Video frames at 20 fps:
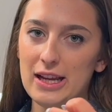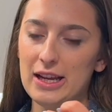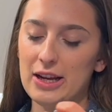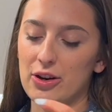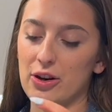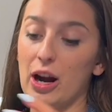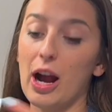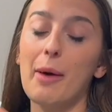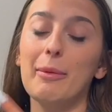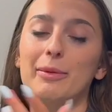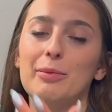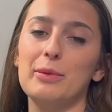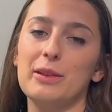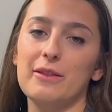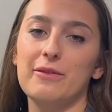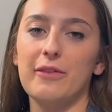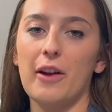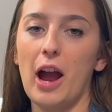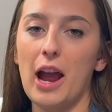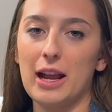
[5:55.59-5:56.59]
or helps with the
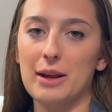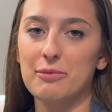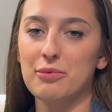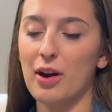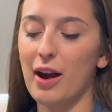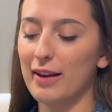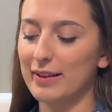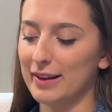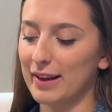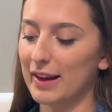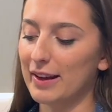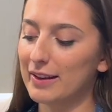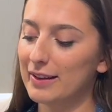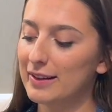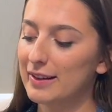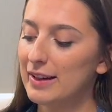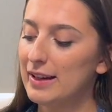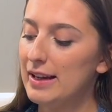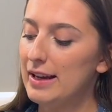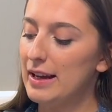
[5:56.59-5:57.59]
frying
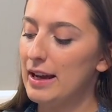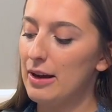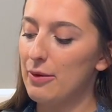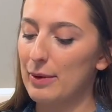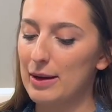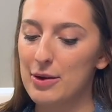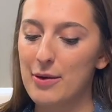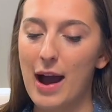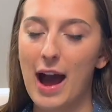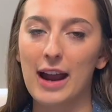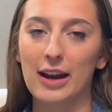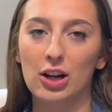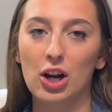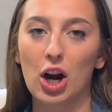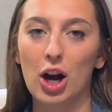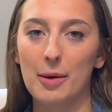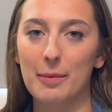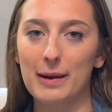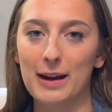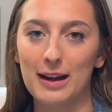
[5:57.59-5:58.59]
process when you add a
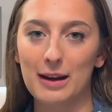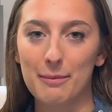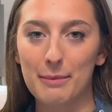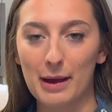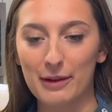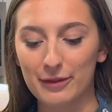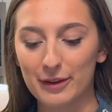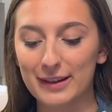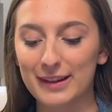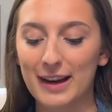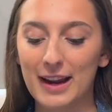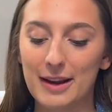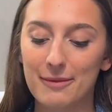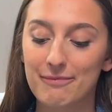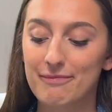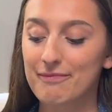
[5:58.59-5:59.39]
carbonated beverage in.